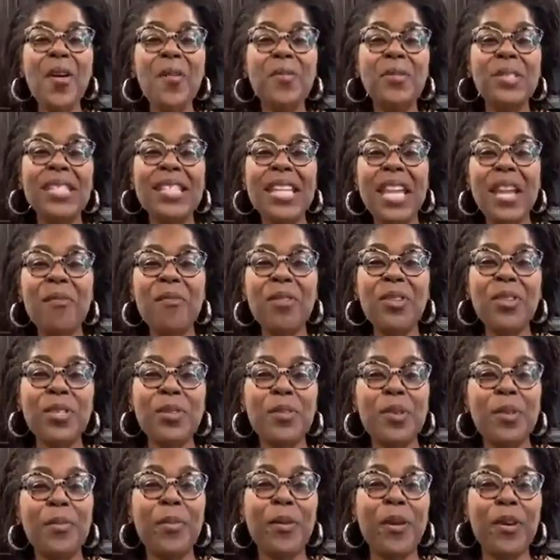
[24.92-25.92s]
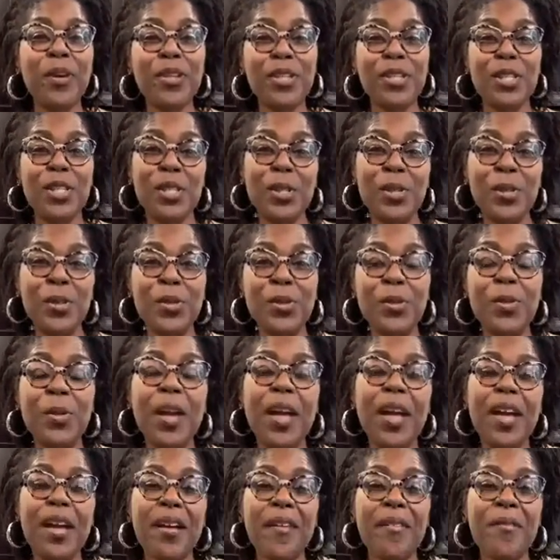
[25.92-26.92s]
Tonight we're doing part 2
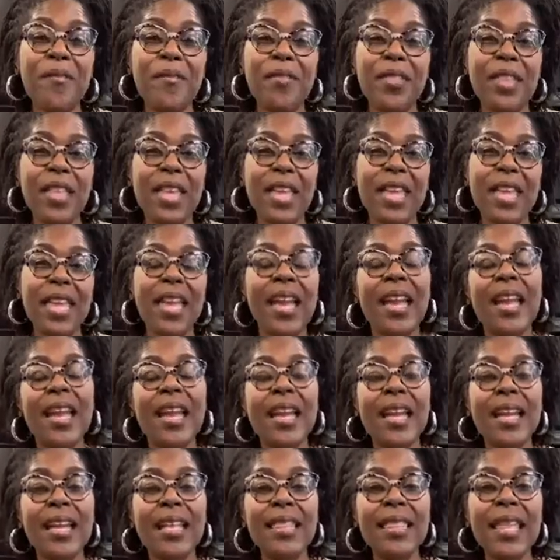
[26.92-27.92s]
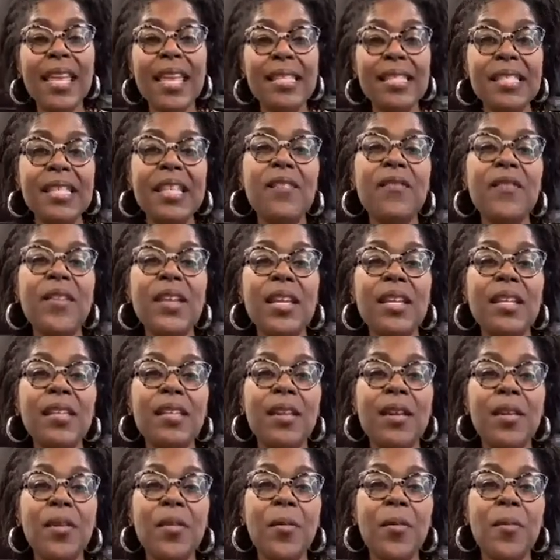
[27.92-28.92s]
of the Thanksgiving
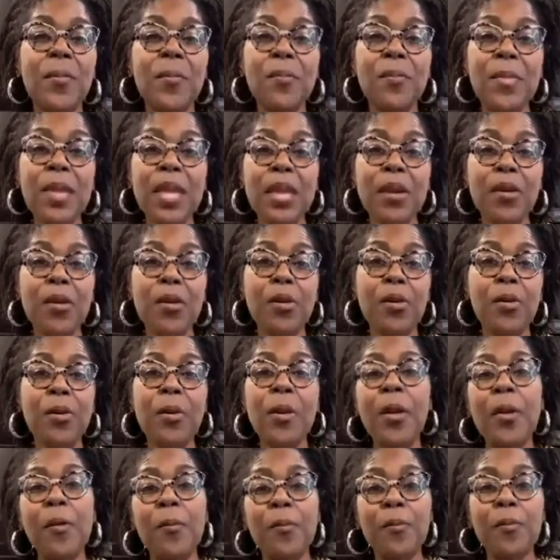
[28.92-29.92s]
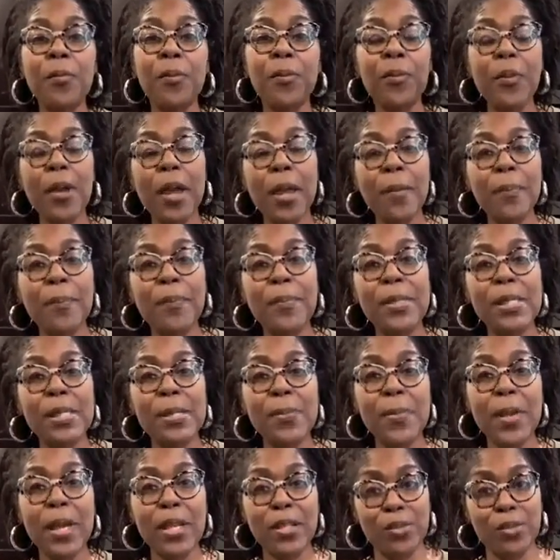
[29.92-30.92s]
meal prep
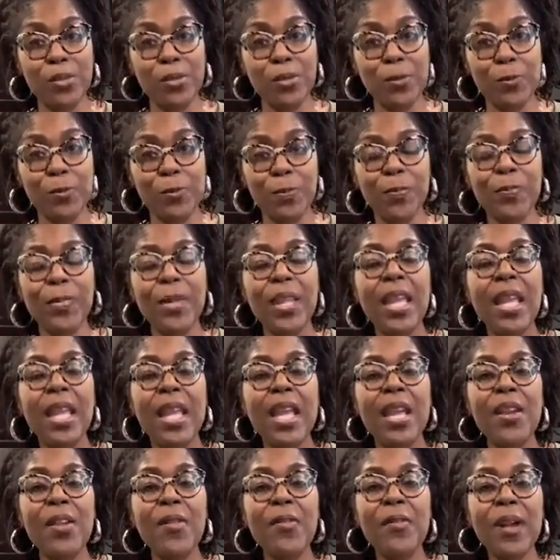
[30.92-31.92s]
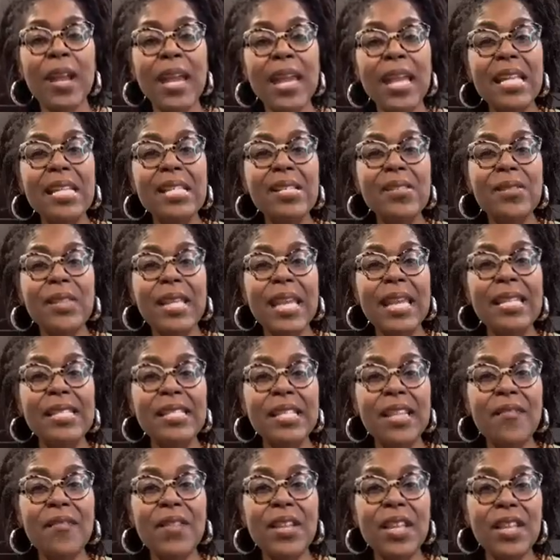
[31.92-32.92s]
special, right? So
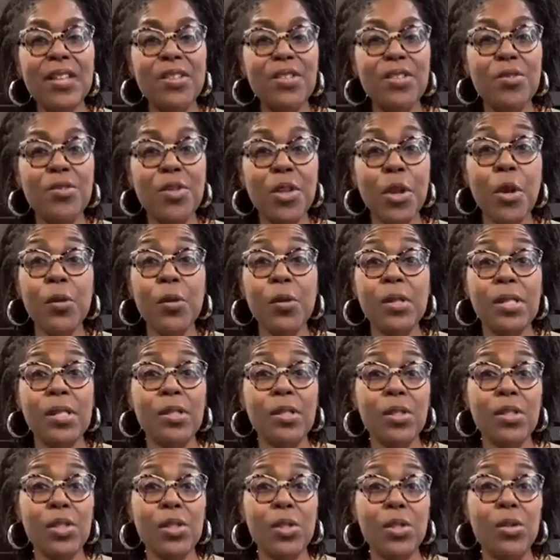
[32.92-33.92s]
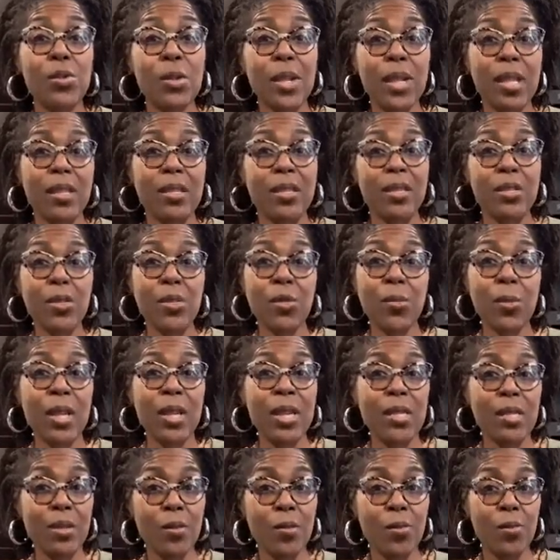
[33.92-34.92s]
Thanksgiving, as you know, is in 2 weeks. 2
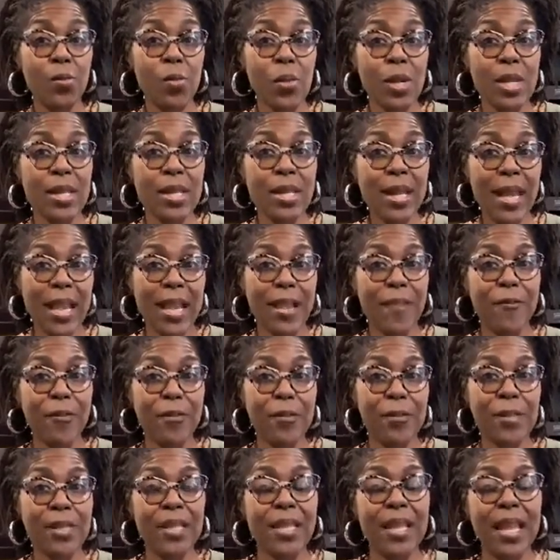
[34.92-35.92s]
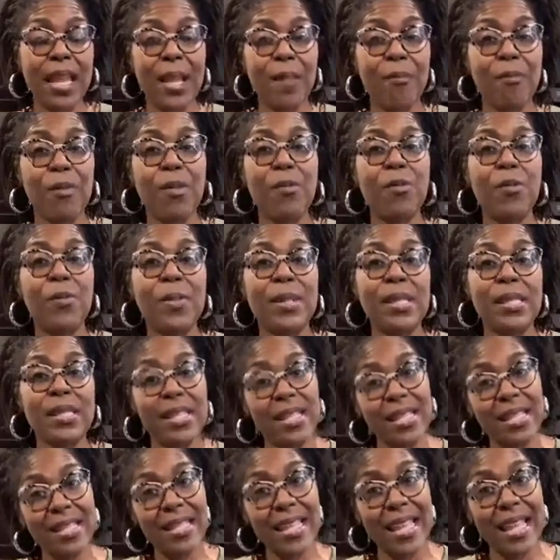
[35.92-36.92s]
weeks and one night from tonight, we will be
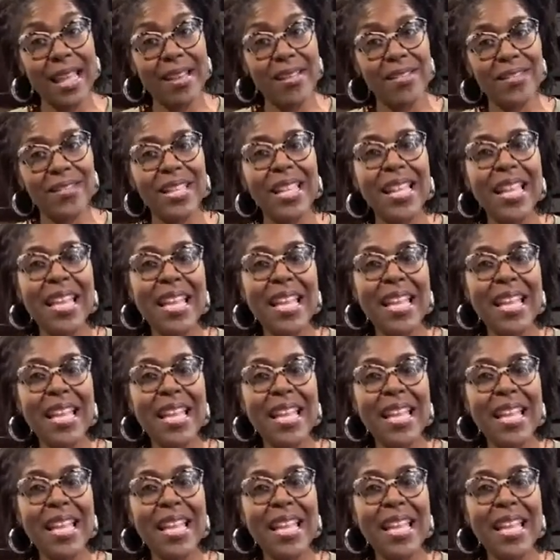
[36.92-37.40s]
sitting down